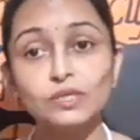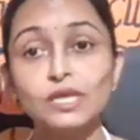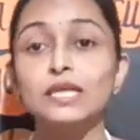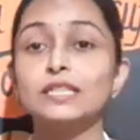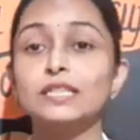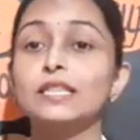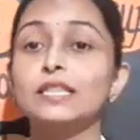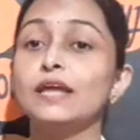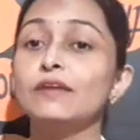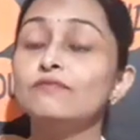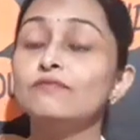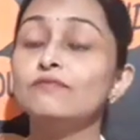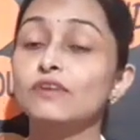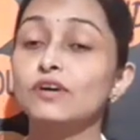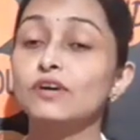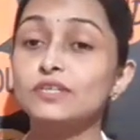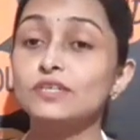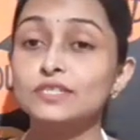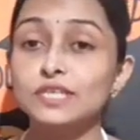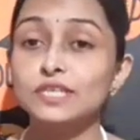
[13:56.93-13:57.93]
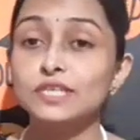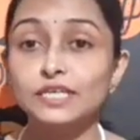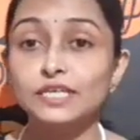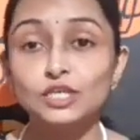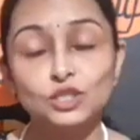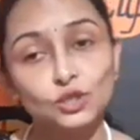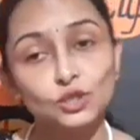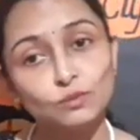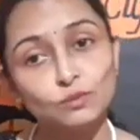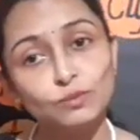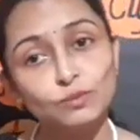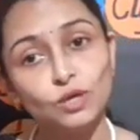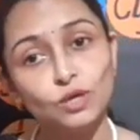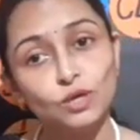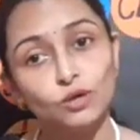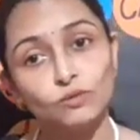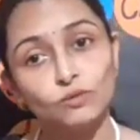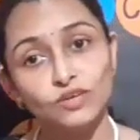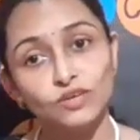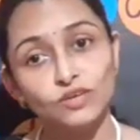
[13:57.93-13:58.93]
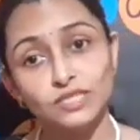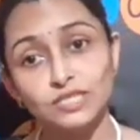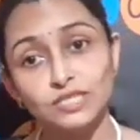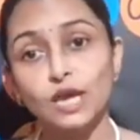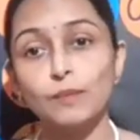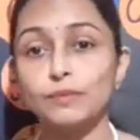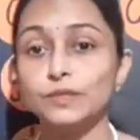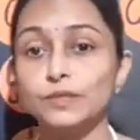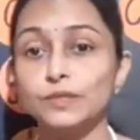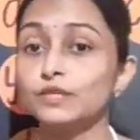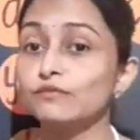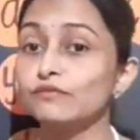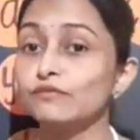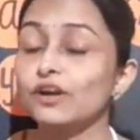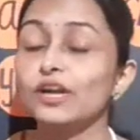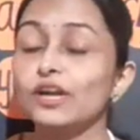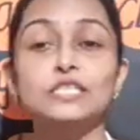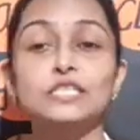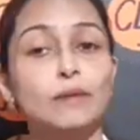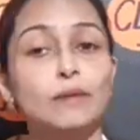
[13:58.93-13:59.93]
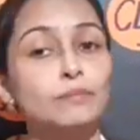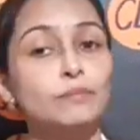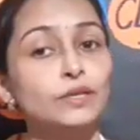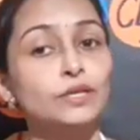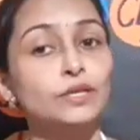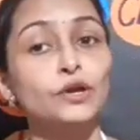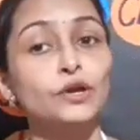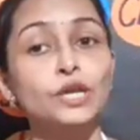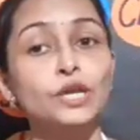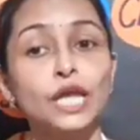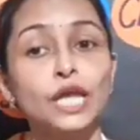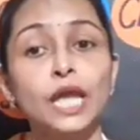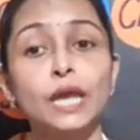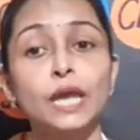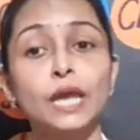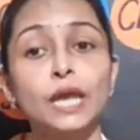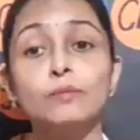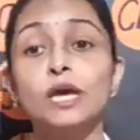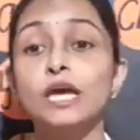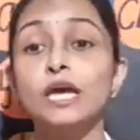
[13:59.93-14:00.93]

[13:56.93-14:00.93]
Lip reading: then first letter should be always capital. For example, your name.